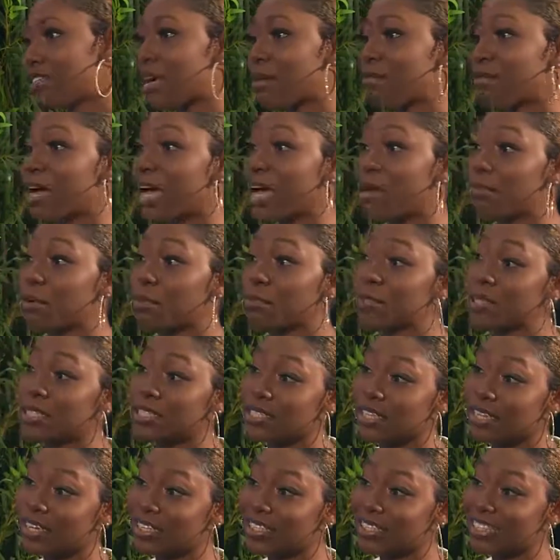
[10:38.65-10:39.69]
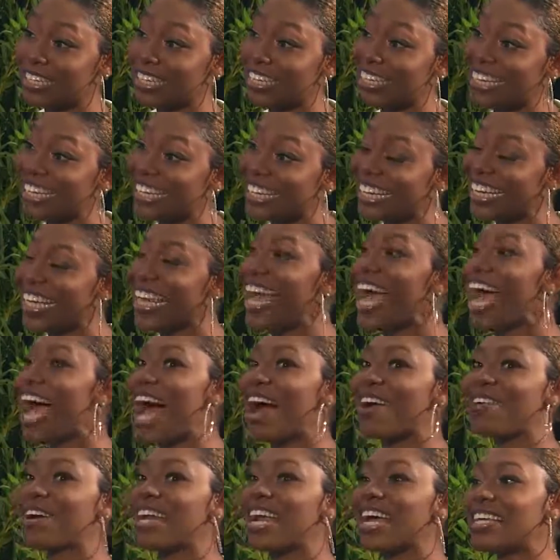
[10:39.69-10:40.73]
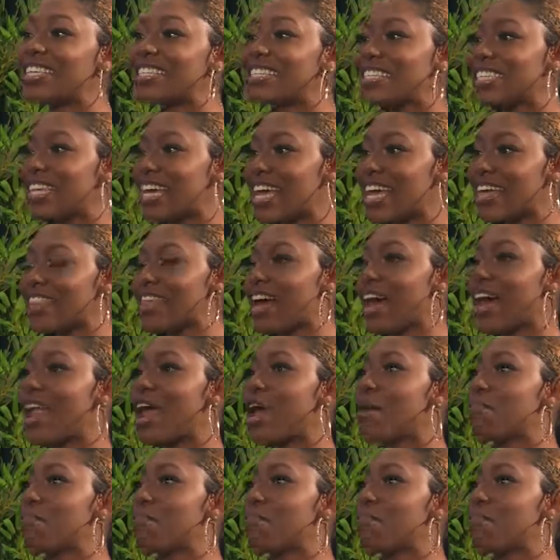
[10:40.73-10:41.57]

I'm a hybrid person. And when I say that,